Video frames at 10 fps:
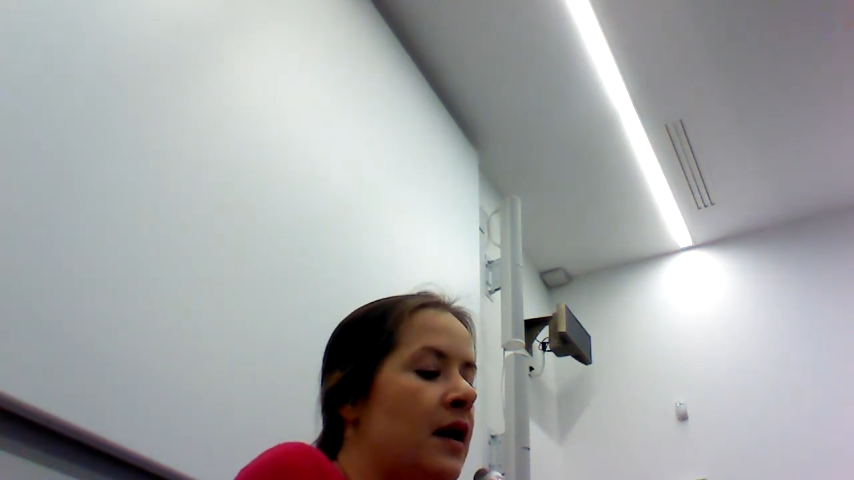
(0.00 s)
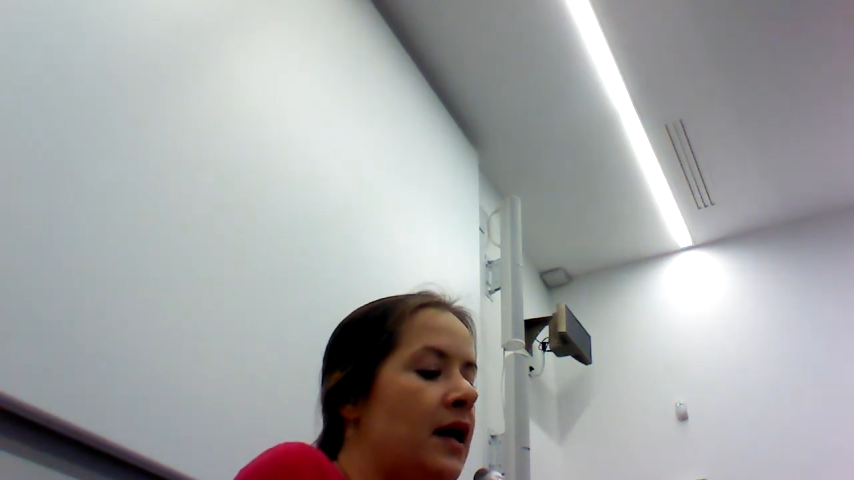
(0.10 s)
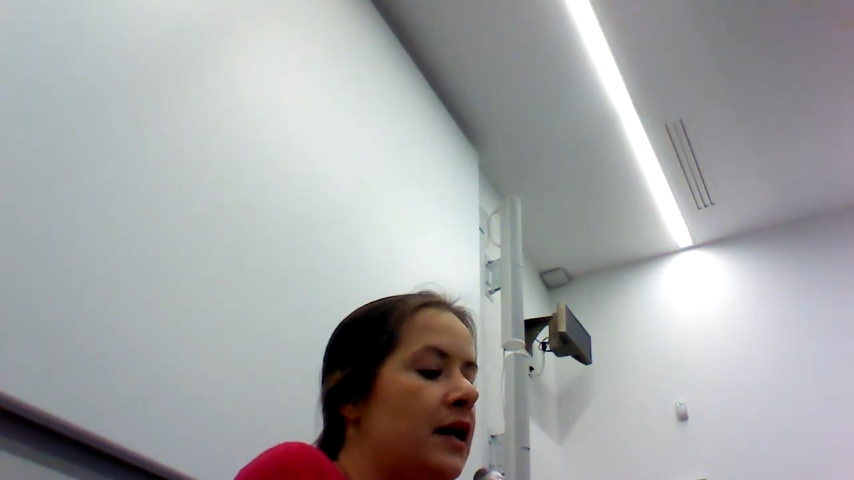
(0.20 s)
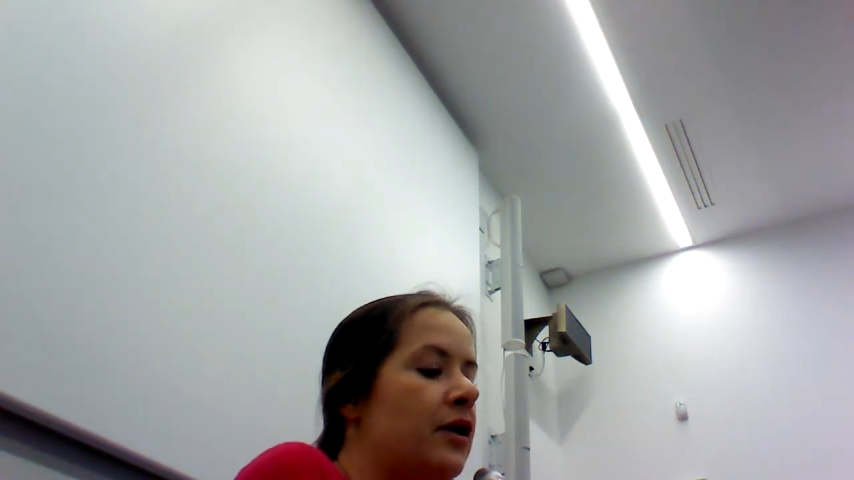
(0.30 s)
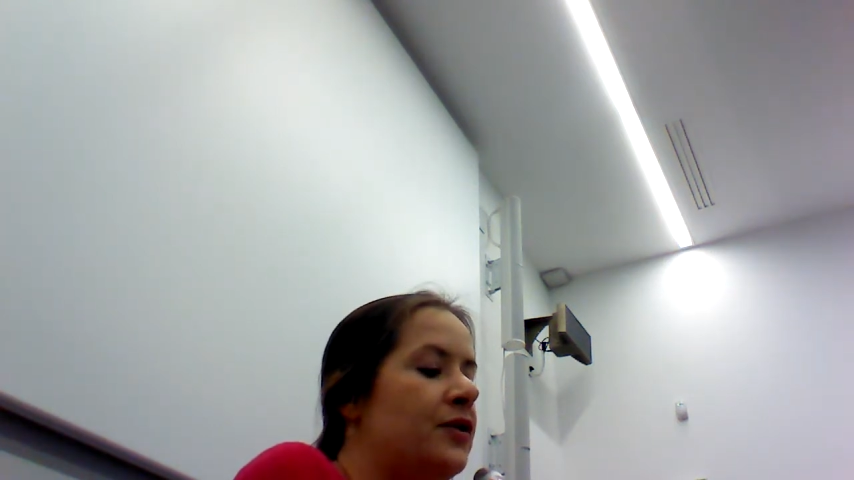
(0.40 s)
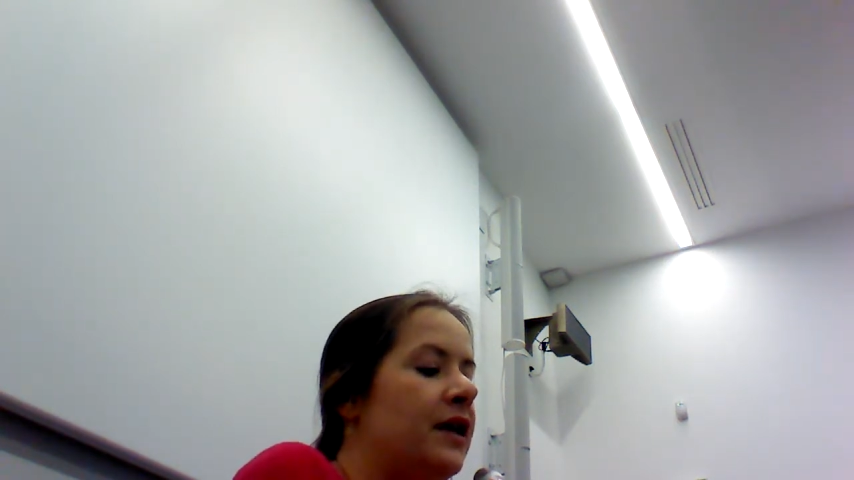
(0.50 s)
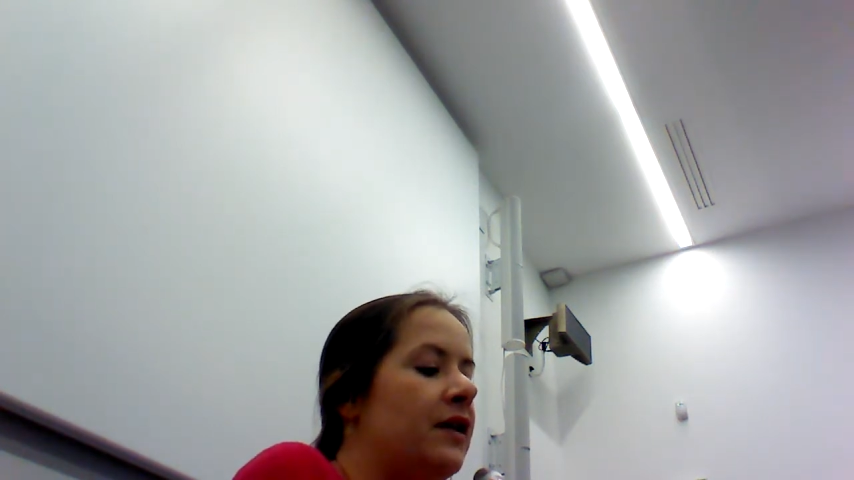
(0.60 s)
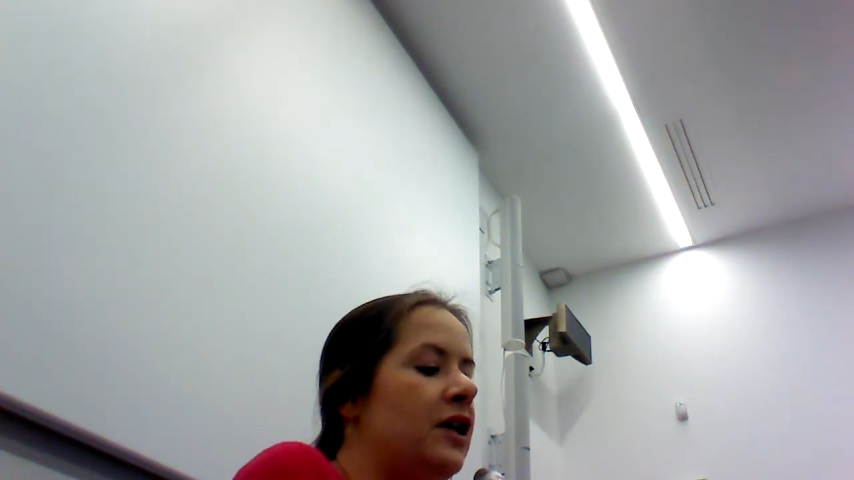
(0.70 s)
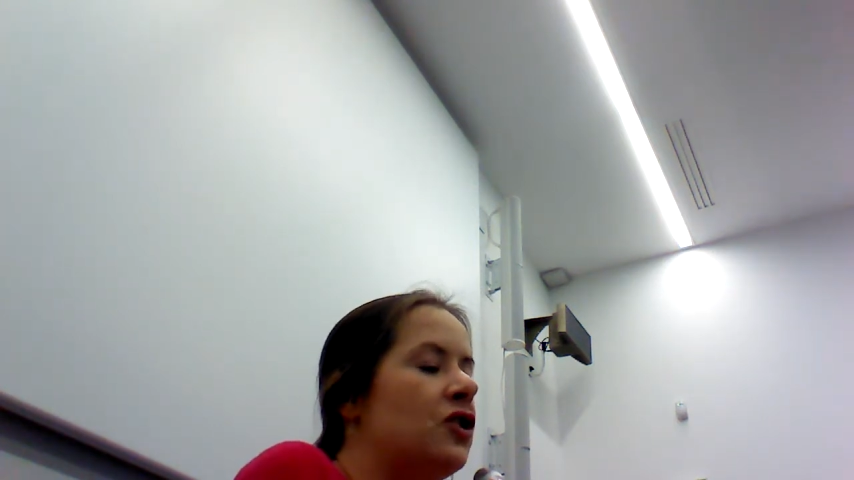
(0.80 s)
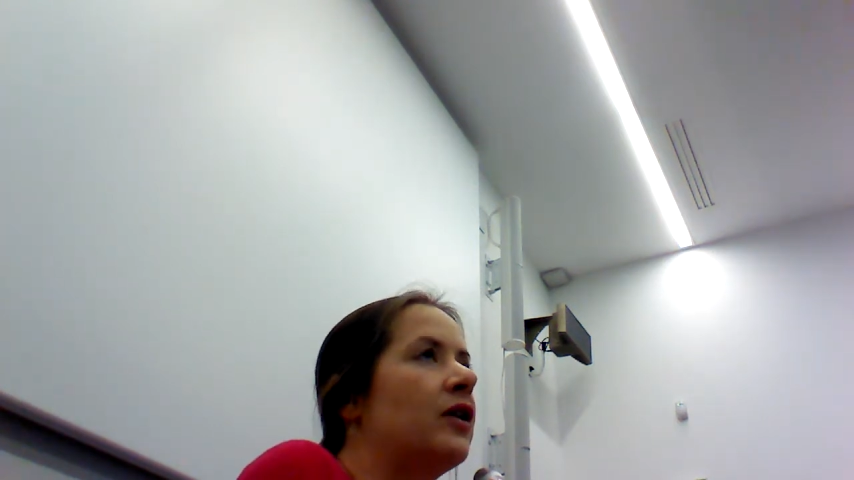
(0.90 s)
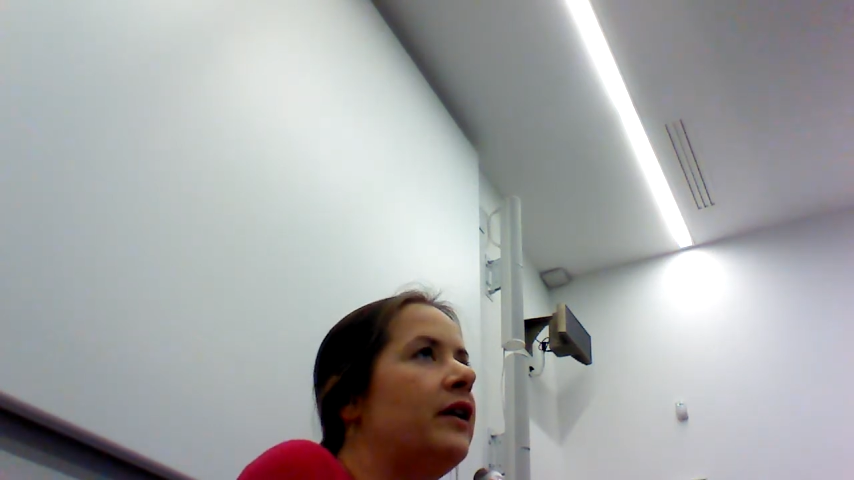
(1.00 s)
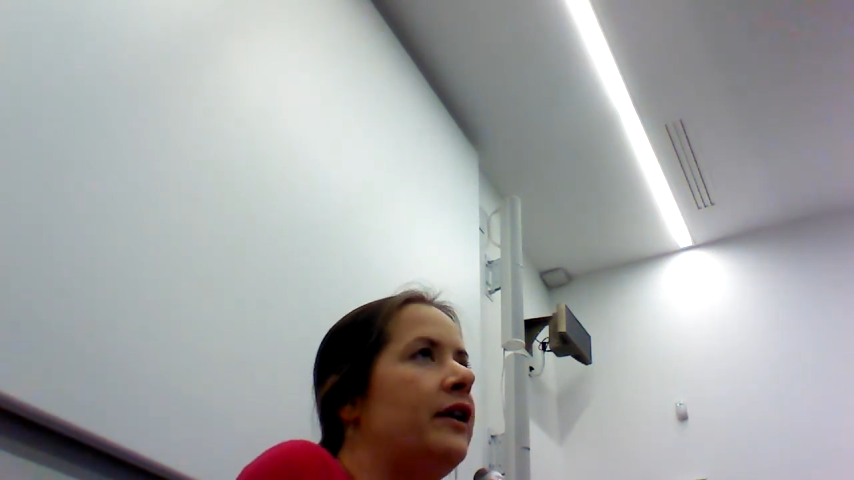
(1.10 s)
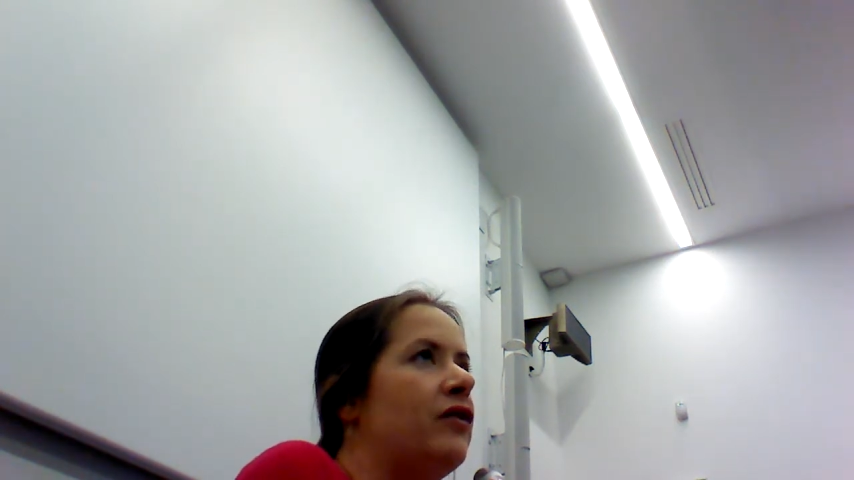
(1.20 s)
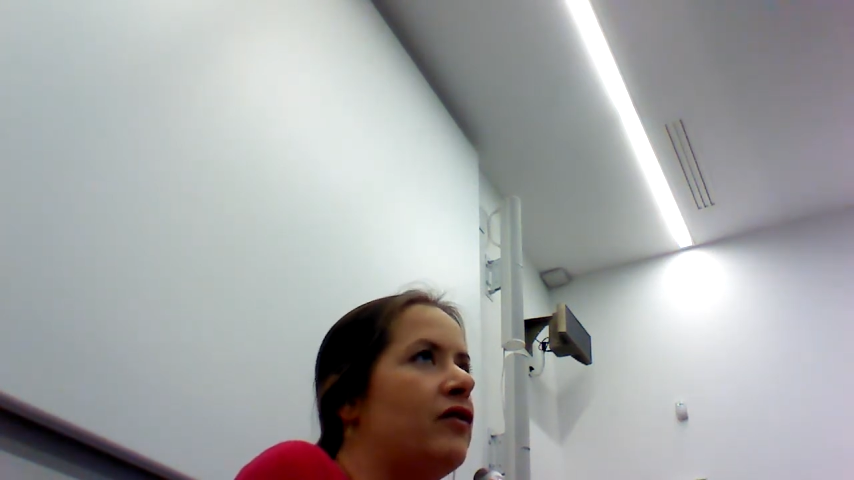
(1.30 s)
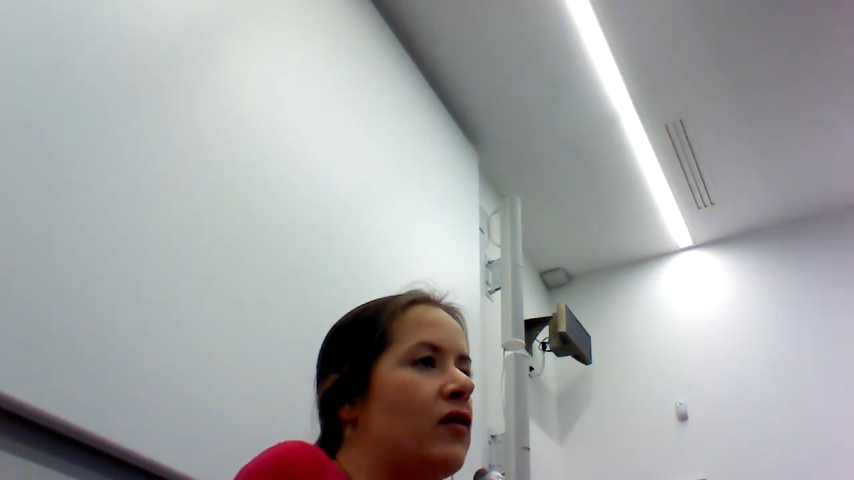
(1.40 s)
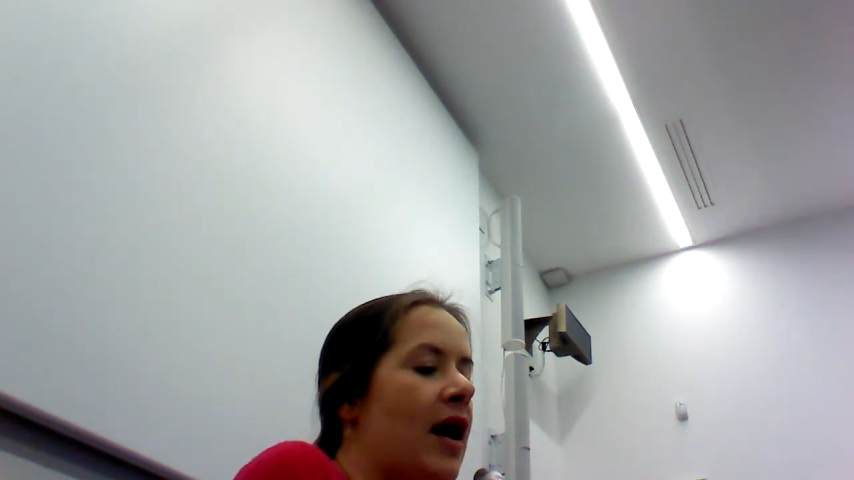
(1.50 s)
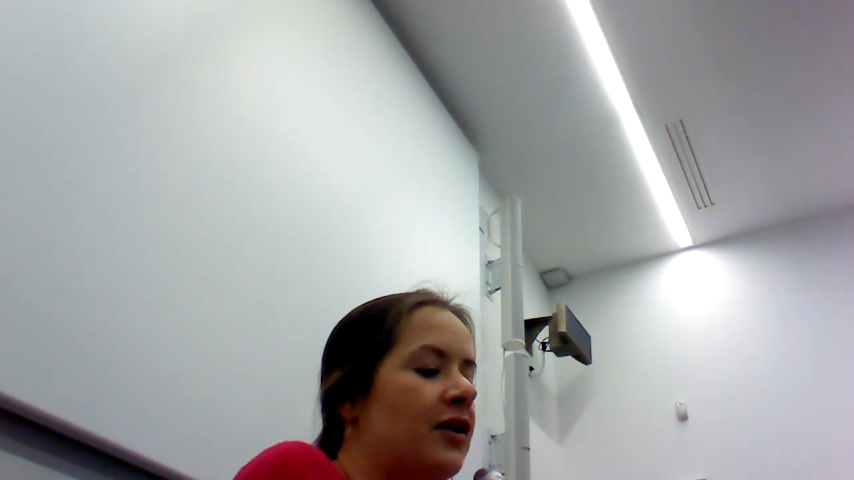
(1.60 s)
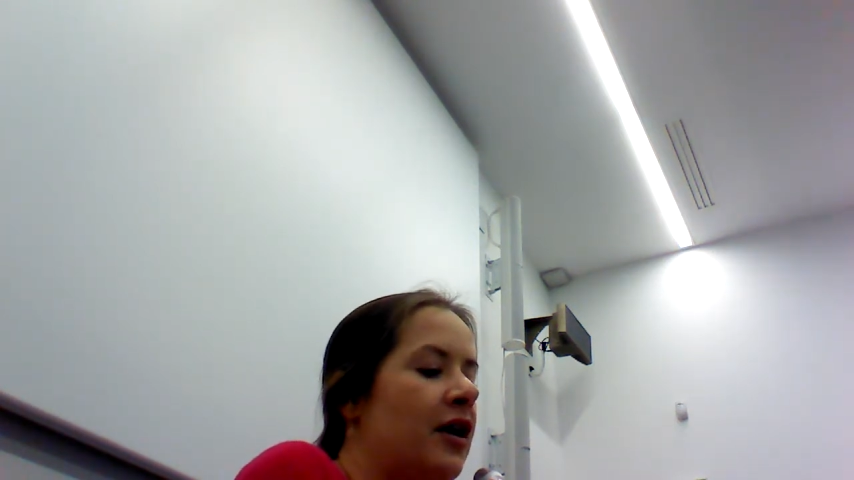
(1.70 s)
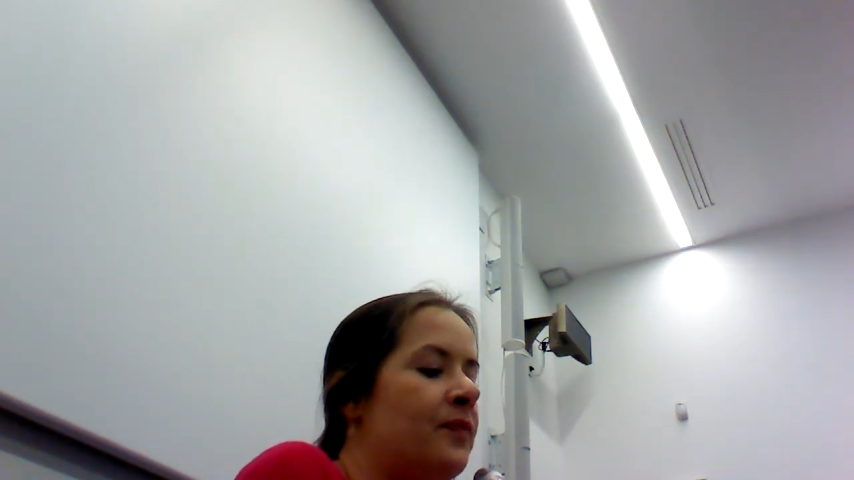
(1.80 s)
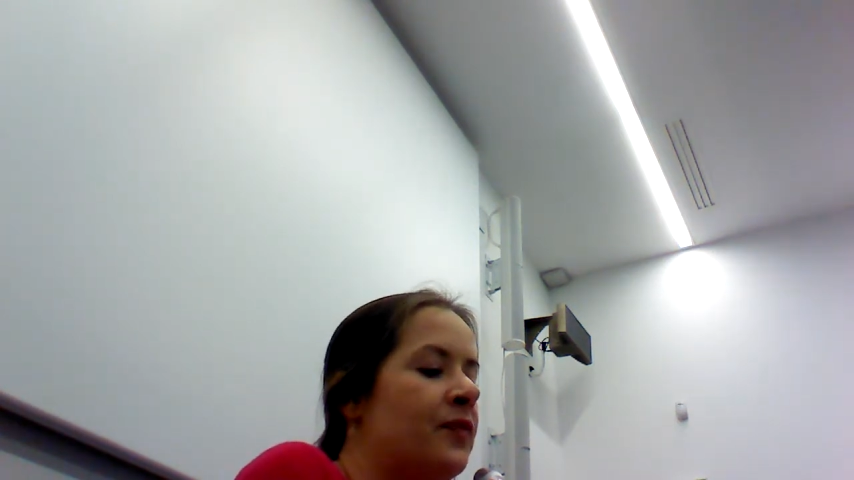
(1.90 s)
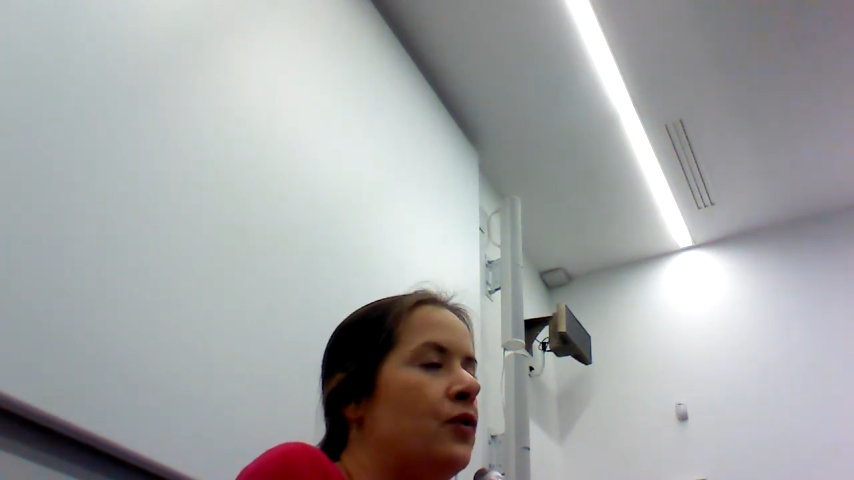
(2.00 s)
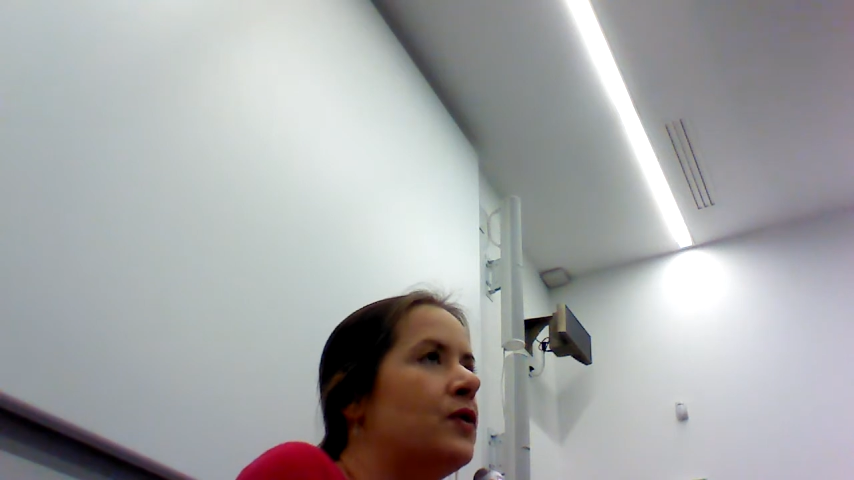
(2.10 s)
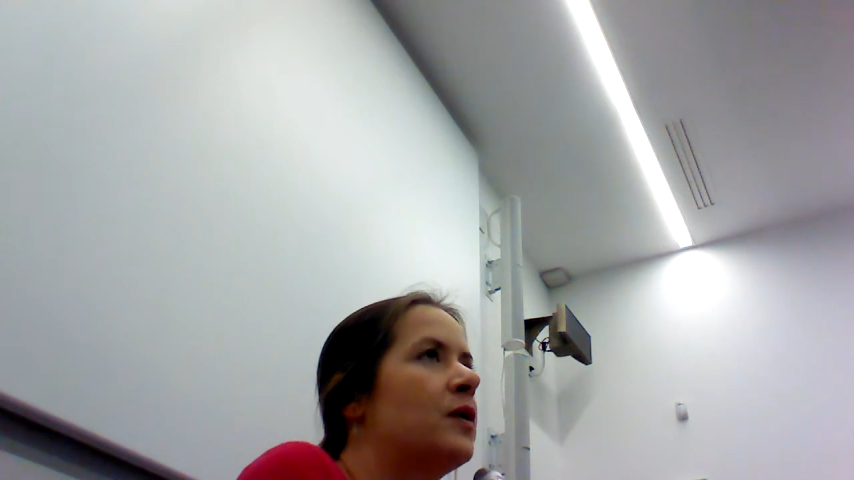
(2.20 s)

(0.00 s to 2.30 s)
including Taoiseach Leo Varadkar,